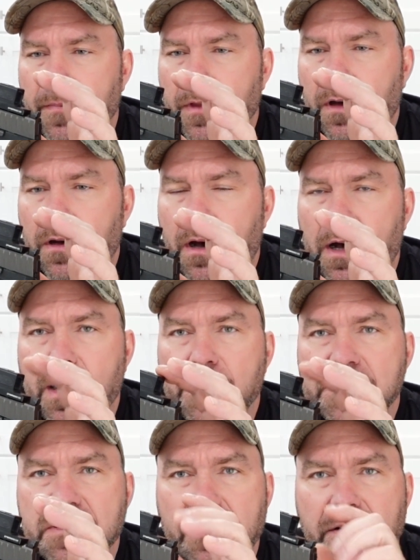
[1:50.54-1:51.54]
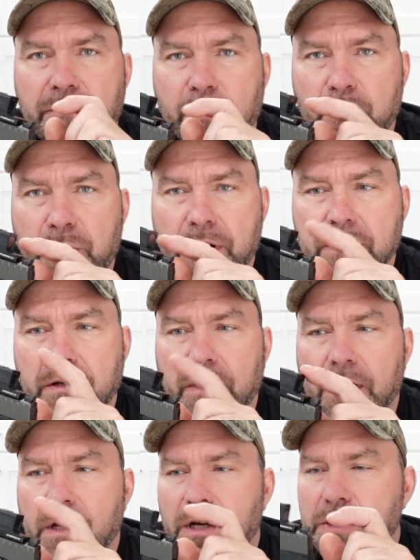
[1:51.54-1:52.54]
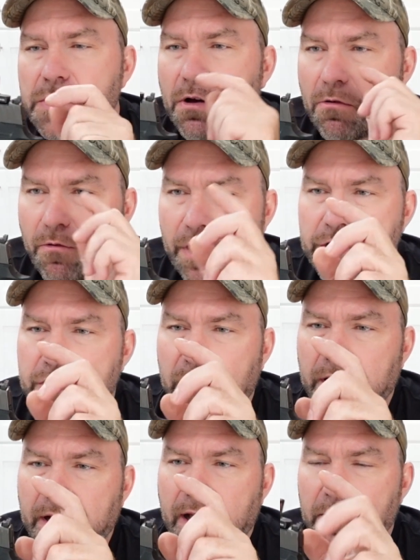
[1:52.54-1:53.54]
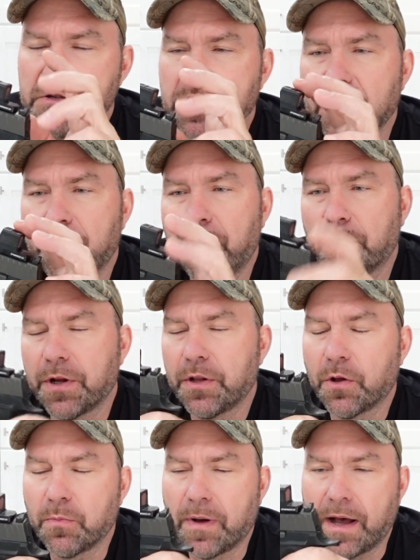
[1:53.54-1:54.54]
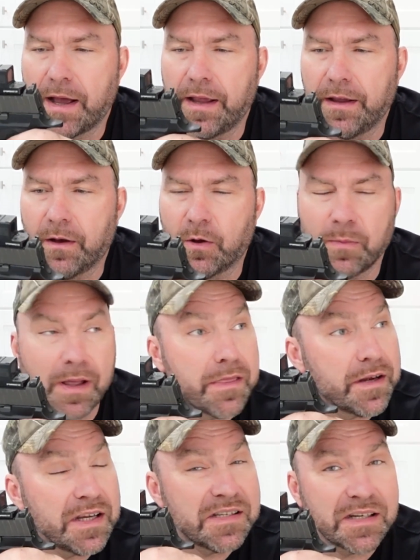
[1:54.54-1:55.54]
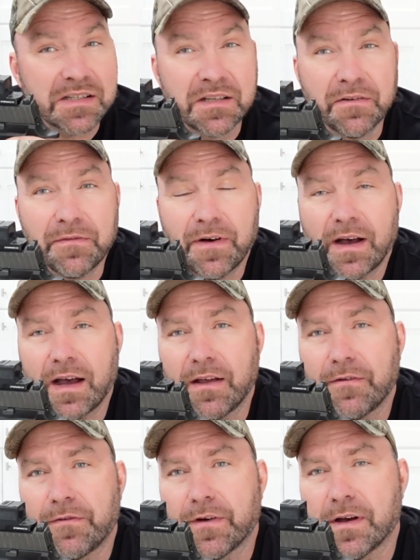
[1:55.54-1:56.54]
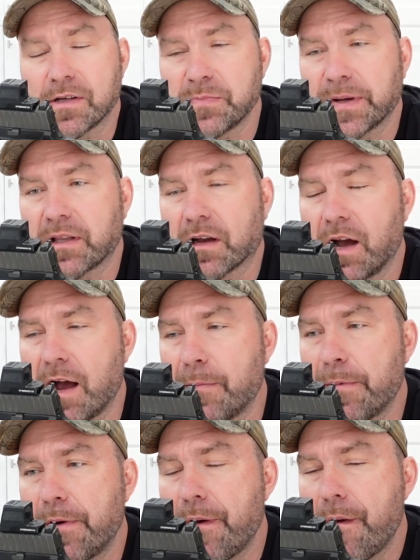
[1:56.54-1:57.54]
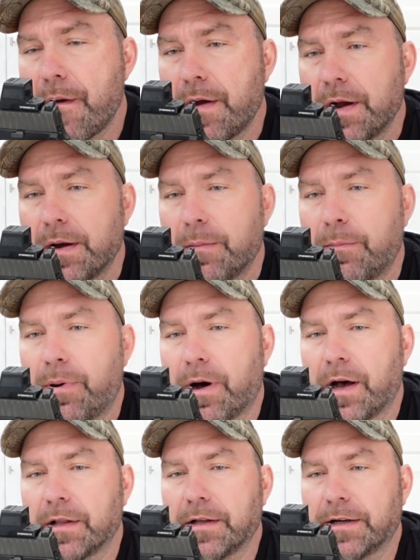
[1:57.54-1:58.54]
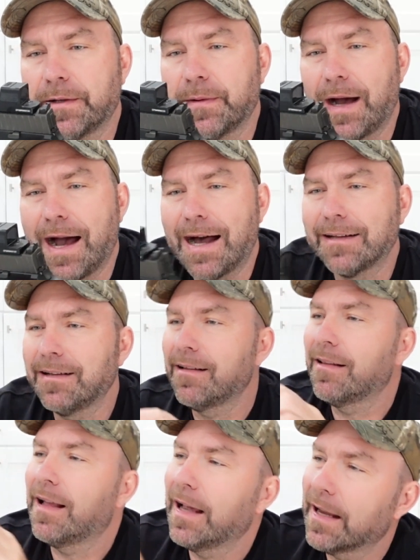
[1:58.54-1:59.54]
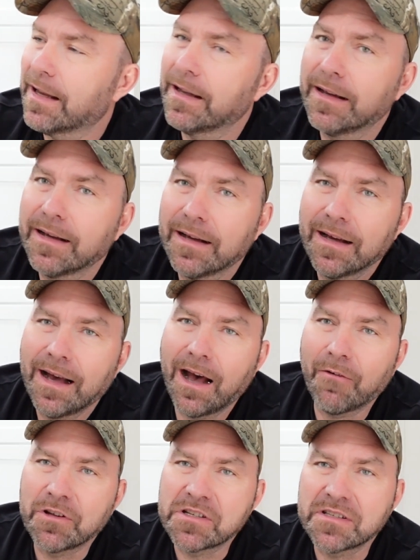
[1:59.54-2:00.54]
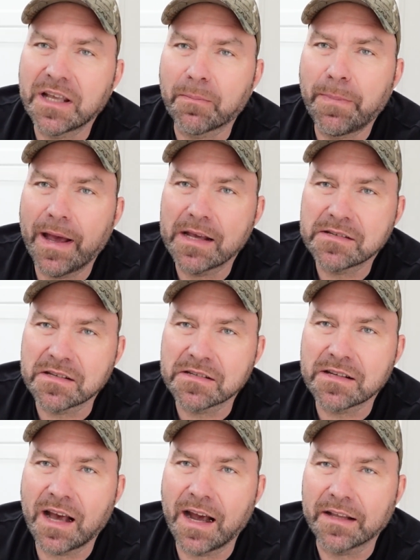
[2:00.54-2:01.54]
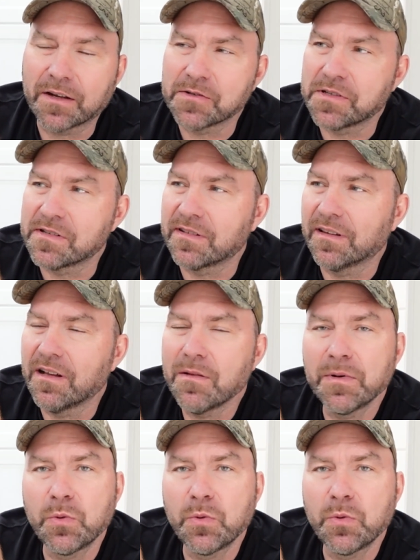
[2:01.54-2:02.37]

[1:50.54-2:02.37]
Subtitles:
RMSC footprint. So originally I was gonna put it on my 365 Spectacom, but I didn't like how it stick past the side because it's a little bit